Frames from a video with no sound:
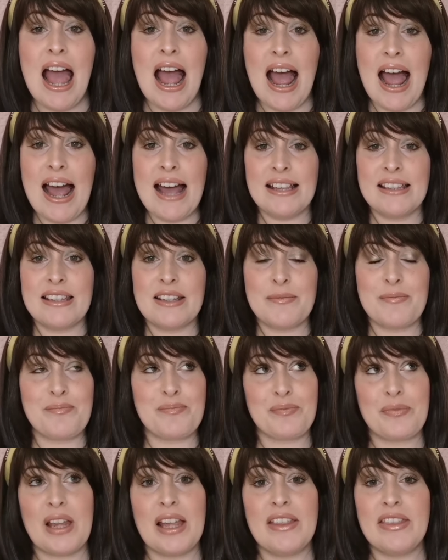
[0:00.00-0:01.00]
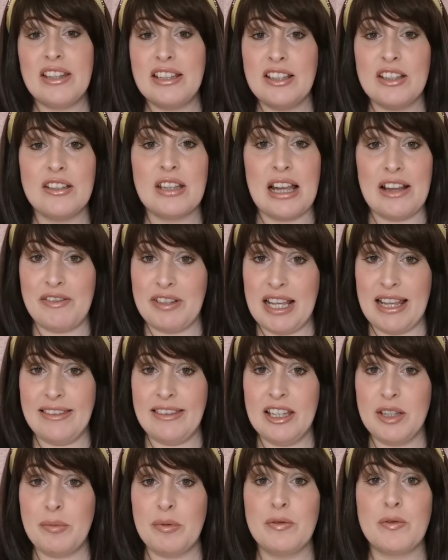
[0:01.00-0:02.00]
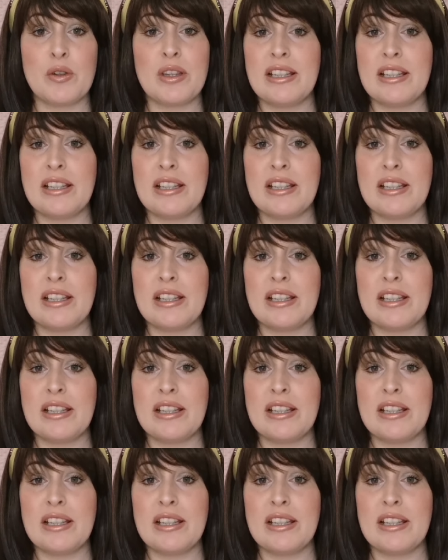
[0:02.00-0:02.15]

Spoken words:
and this is, I've said this before,